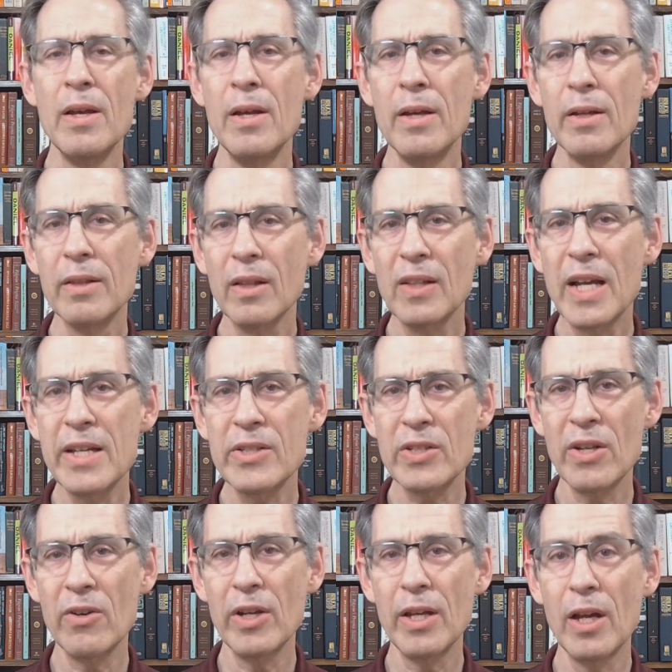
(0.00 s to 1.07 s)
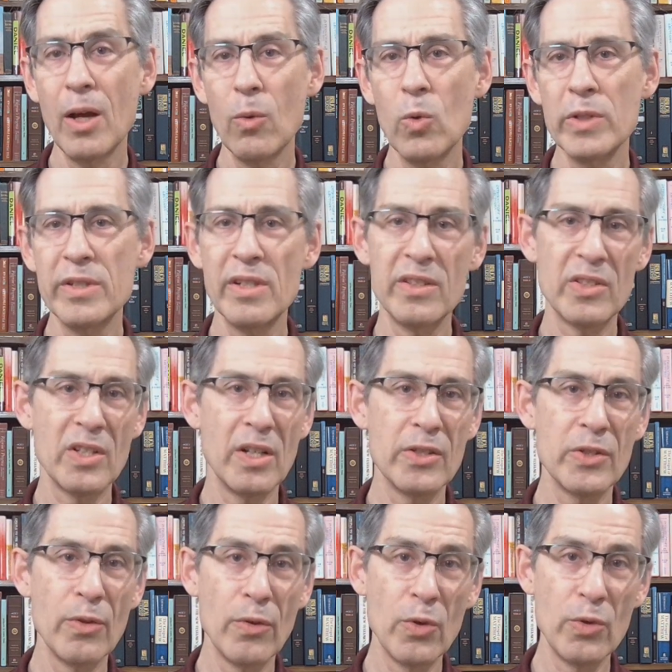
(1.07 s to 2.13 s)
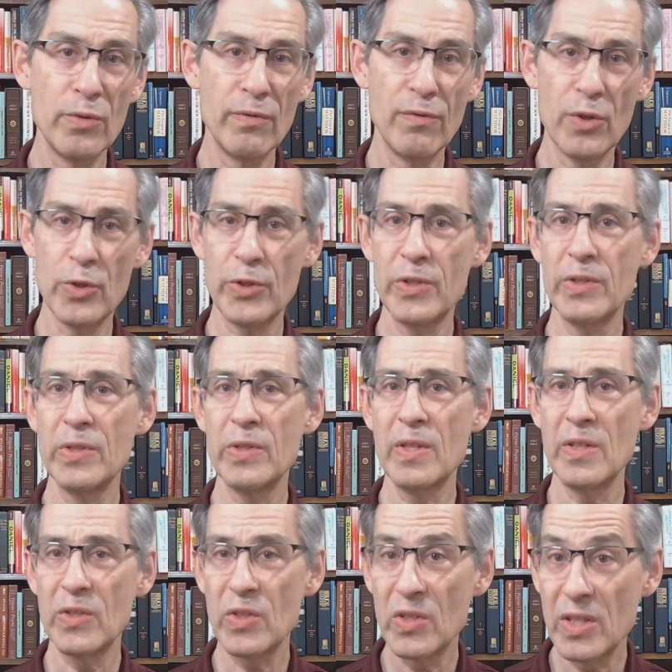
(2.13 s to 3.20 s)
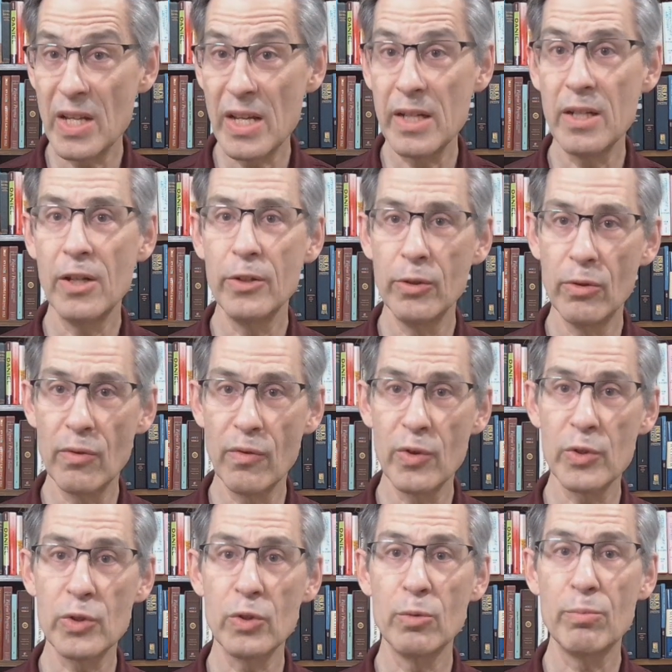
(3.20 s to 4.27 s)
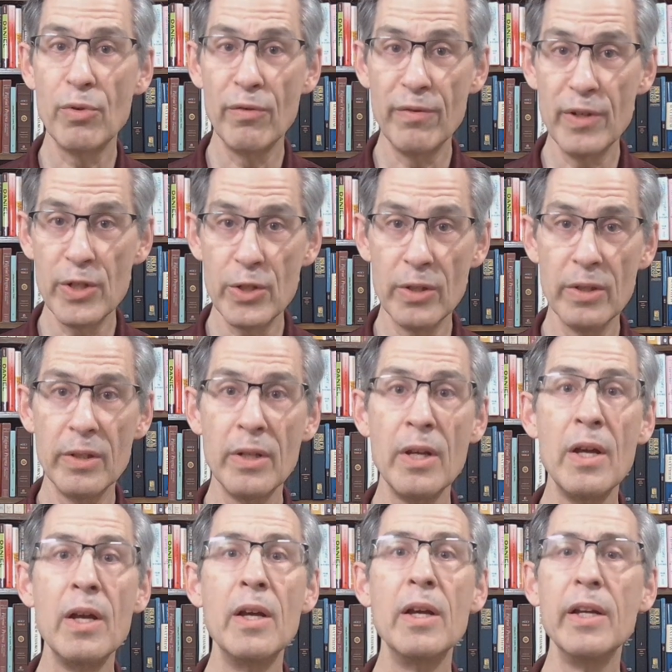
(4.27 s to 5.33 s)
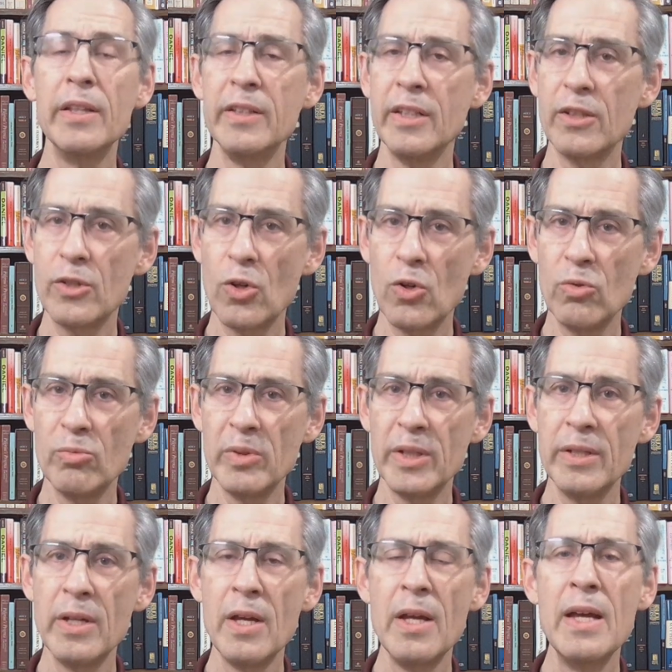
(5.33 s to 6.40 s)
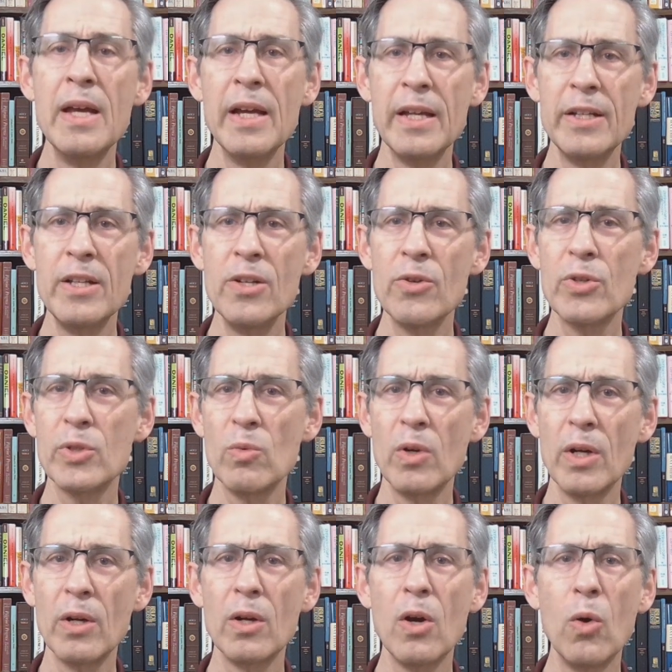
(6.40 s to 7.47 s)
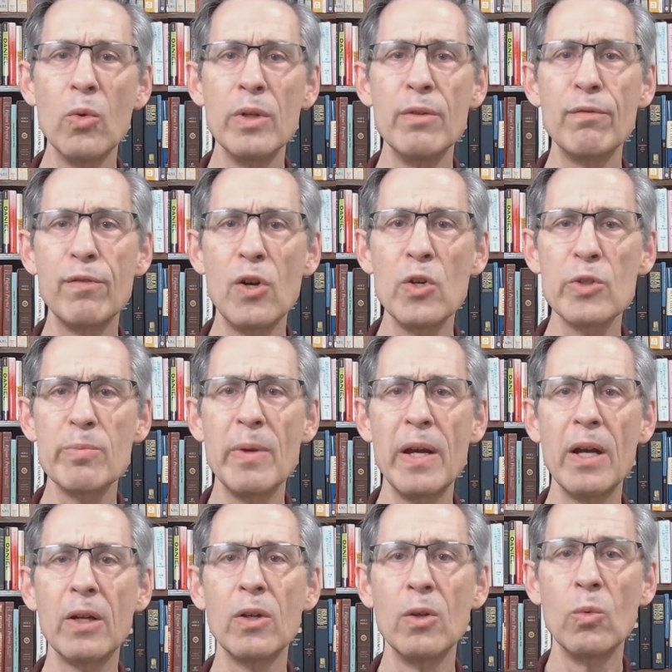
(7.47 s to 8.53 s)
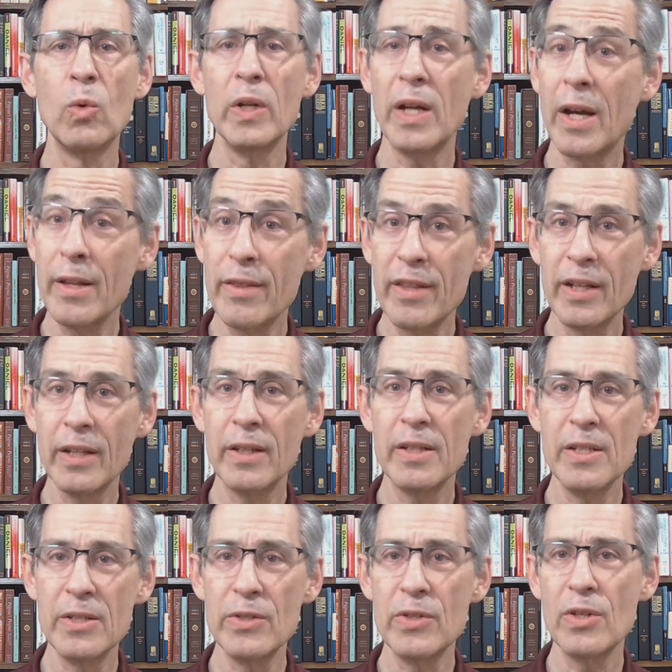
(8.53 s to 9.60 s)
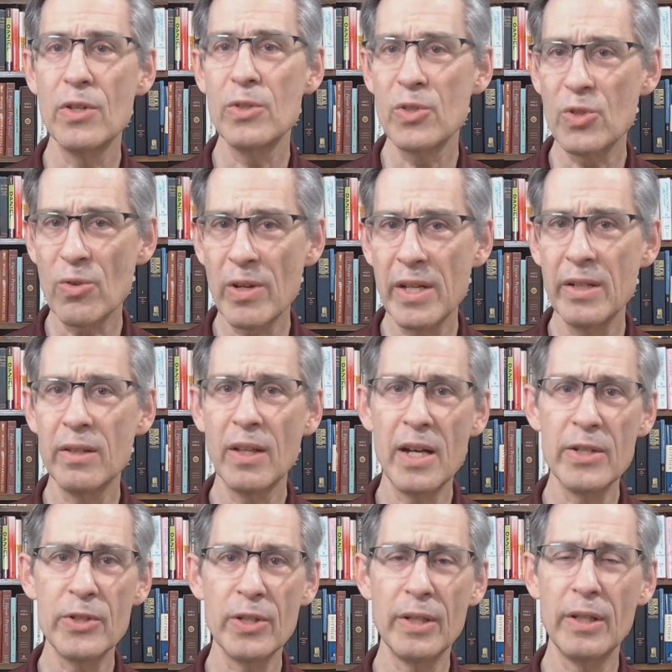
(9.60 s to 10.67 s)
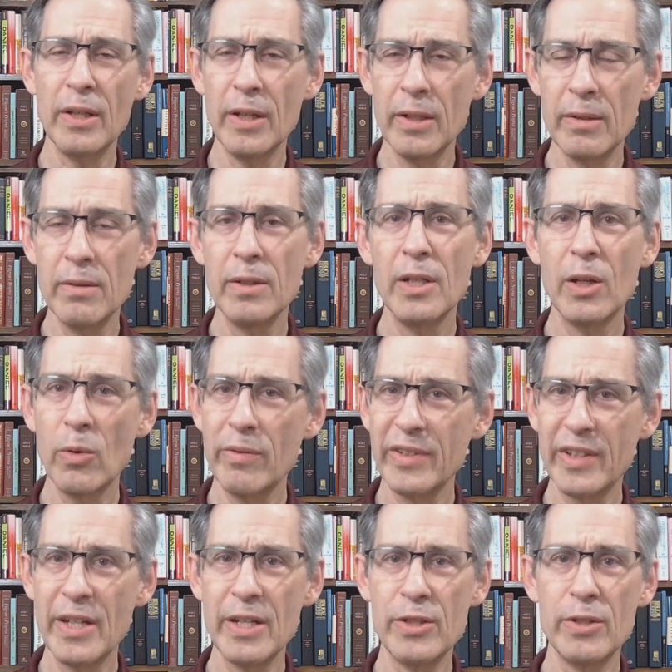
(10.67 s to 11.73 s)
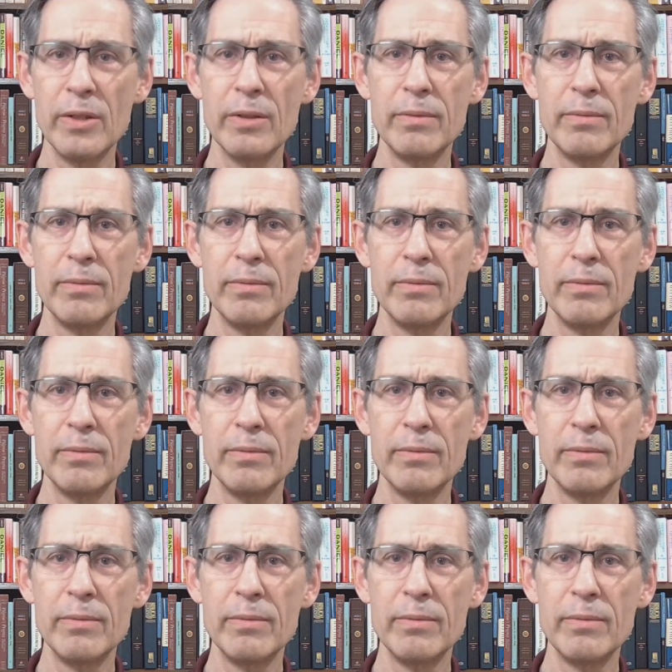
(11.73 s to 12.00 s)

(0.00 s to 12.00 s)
The last area I want to discuss are those verses that state a universal provision in the atonement, and here is where Owen falls back on what I think is strained logic and equivocation.